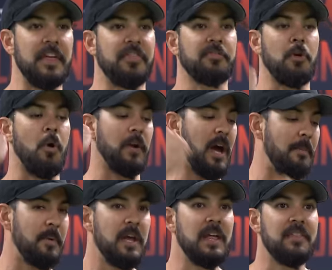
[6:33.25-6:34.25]
they throw it
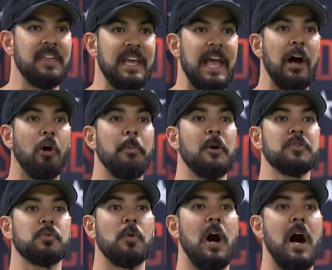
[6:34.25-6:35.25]
up, the
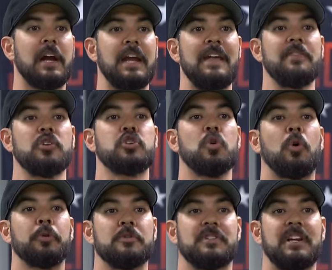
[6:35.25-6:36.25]
elbows rock and the
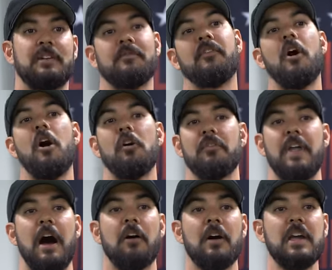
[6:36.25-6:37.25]
shoulders get involved.
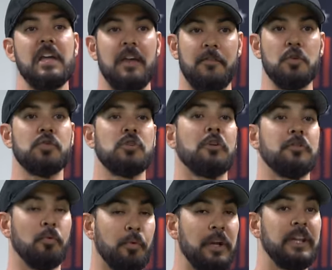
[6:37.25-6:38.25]
Now, if you start
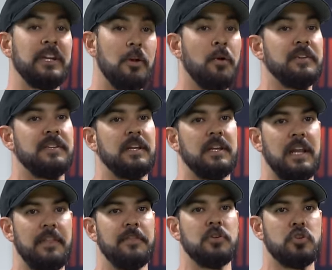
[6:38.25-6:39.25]
to really notice it
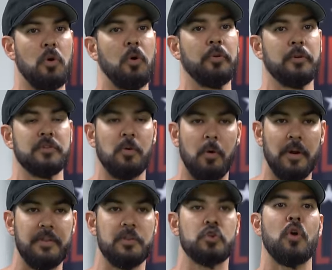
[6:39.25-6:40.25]
in the shoulders or
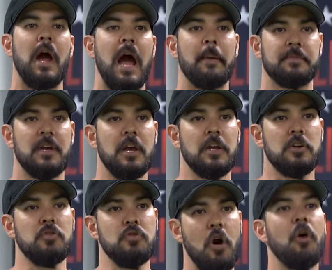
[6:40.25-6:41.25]
in the traps,
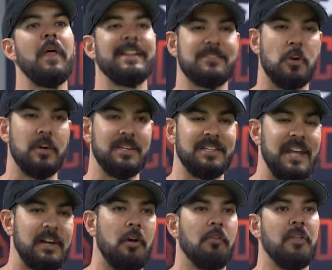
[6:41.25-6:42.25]
you know that's starting to
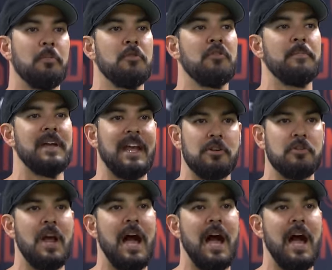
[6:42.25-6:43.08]
take over the movement and you're